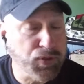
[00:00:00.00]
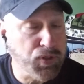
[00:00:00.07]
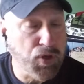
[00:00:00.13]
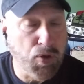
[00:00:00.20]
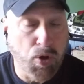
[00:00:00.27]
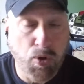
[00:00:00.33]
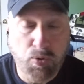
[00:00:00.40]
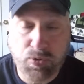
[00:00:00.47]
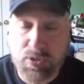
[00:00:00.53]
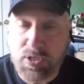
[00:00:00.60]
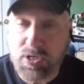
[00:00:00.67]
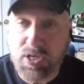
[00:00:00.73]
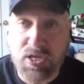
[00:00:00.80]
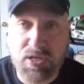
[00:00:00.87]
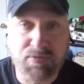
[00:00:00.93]
You only
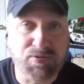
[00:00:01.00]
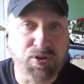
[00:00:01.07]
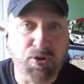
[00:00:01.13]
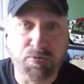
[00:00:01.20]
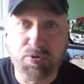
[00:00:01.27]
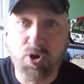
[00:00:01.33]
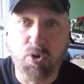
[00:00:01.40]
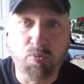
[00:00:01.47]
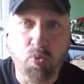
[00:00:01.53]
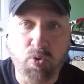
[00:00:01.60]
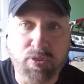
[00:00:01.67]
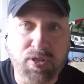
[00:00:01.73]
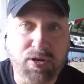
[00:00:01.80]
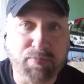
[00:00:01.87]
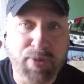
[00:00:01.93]
need, no more
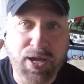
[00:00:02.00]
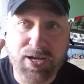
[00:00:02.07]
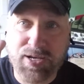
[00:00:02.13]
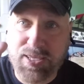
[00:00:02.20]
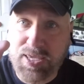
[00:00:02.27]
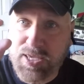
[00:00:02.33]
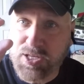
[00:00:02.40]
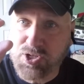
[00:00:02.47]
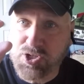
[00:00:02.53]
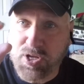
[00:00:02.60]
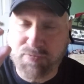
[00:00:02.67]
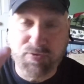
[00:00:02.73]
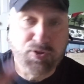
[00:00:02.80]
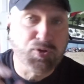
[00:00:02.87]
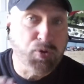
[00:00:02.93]
than about an inch.
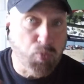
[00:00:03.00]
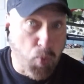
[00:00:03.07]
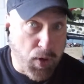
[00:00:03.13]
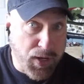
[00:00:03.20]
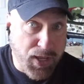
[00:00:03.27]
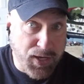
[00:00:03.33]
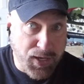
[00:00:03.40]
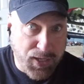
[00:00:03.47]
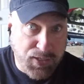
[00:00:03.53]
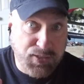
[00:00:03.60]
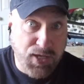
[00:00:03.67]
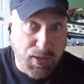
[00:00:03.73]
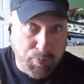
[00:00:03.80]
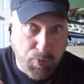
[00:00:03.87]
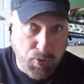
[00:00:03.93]
If you're doing one egg at a
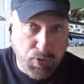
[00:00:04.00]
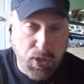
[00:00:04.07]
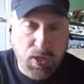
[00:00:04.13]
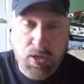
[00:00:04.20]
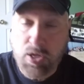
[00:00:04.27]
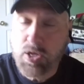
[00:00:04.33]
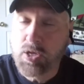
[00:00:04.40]
time, okay?